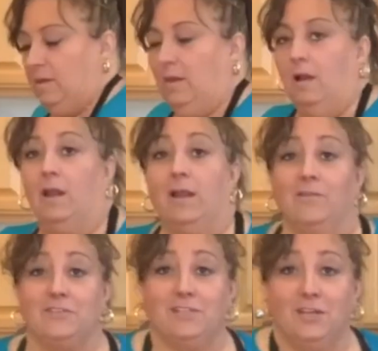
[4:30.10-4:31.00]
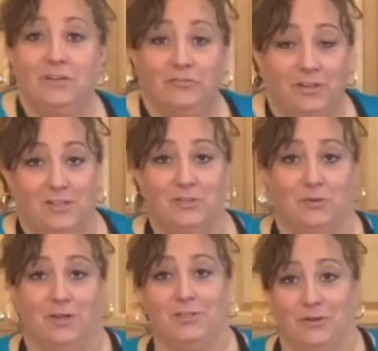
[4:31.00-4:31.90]
right, I have to tell you a funny
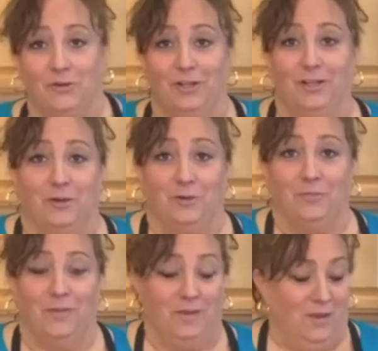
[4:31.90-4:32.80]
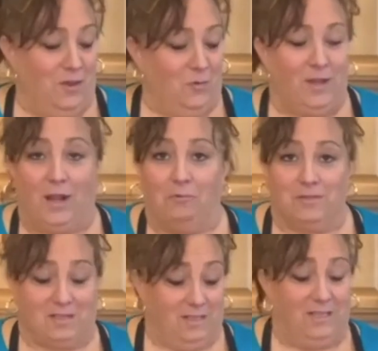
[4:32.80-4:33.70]
story. So earlier, when I
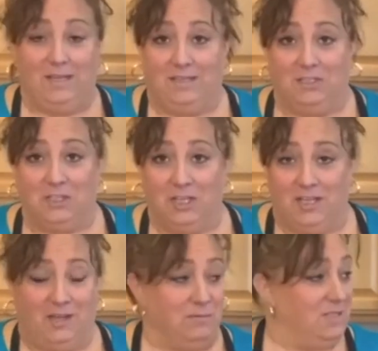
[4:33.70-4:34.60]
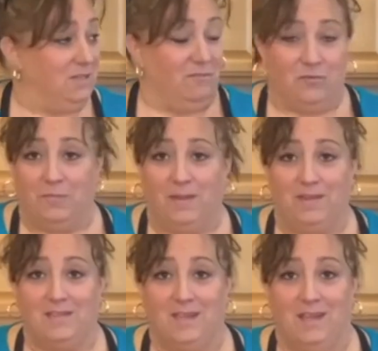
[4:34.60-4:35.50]
was cleaning the chicken, I was sitting over by the
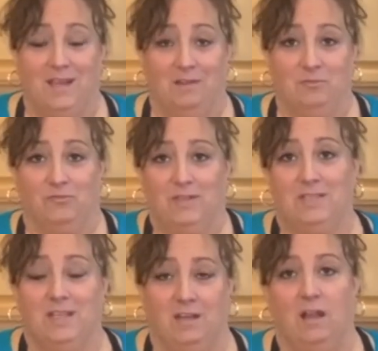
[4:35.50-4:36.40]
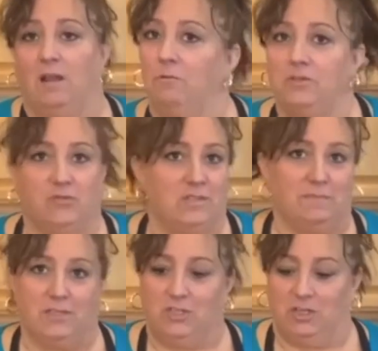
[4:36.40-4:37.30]
sink and I was rinsing it. I always rinse
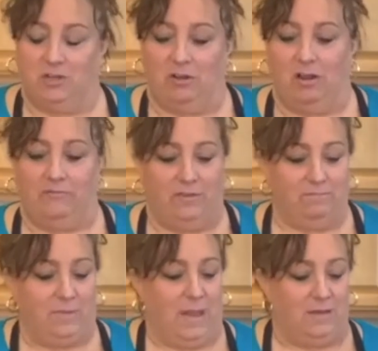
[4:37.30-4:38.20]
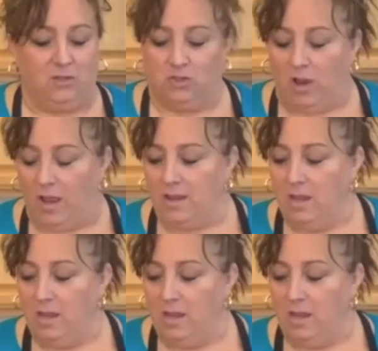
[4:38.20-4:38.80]
my chicken off and patting it dry.